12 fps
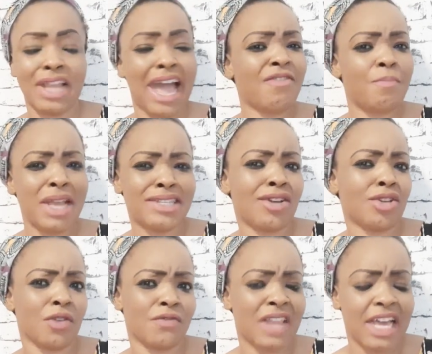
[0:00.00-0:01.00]
I've met a
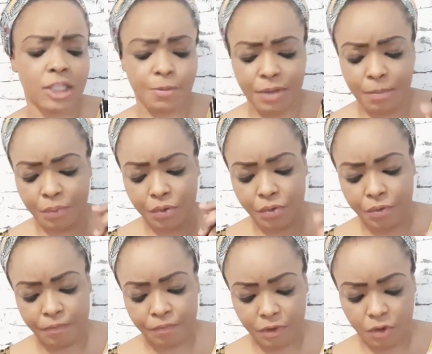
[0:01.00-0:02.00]
lot of nice
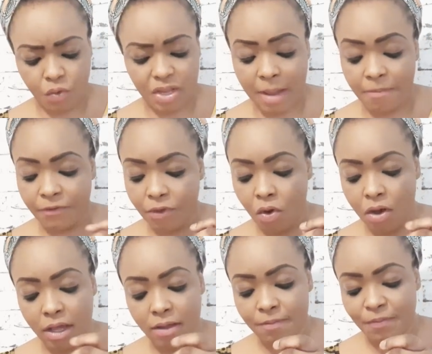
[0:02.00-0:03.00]
people when I'm
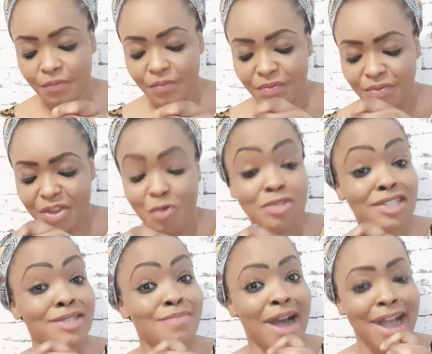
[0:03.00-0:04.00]
vlogging. They will
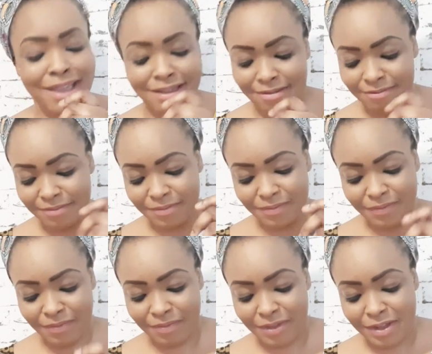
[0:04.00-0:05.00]
smile,
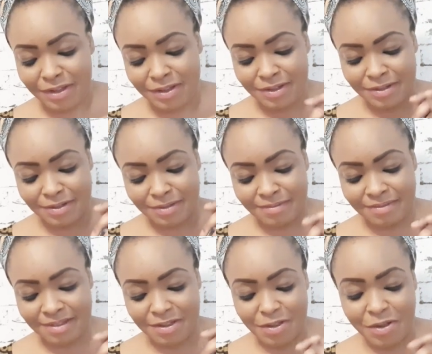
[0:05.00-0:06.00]

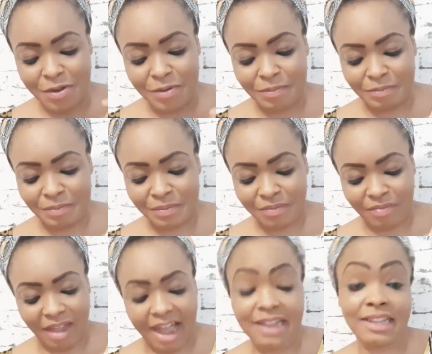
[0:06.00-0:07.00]
you know,
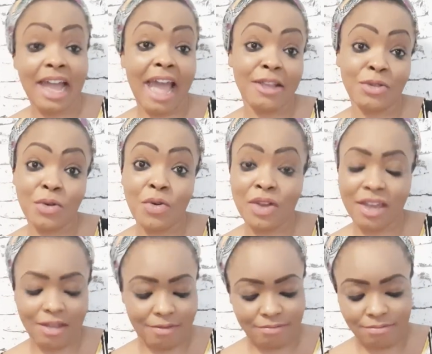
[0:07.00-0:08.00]
and I know,
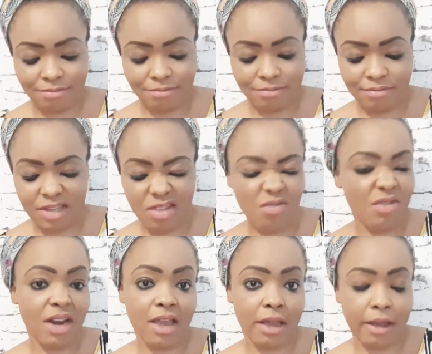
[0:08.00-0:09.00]
okay, they don't
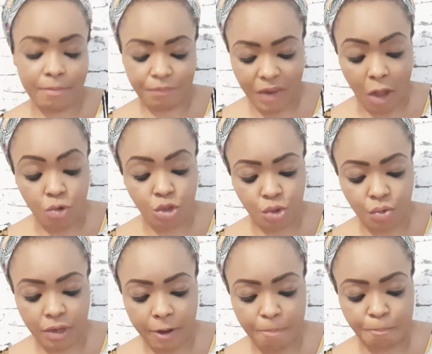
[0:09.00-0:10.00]
really care. I'll show
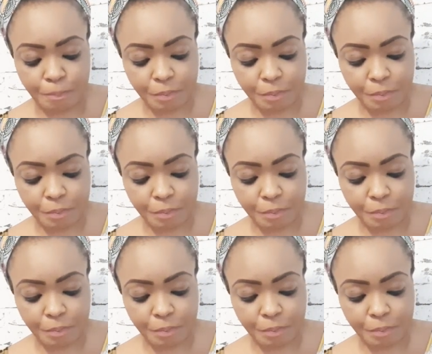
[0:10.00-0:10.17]
them.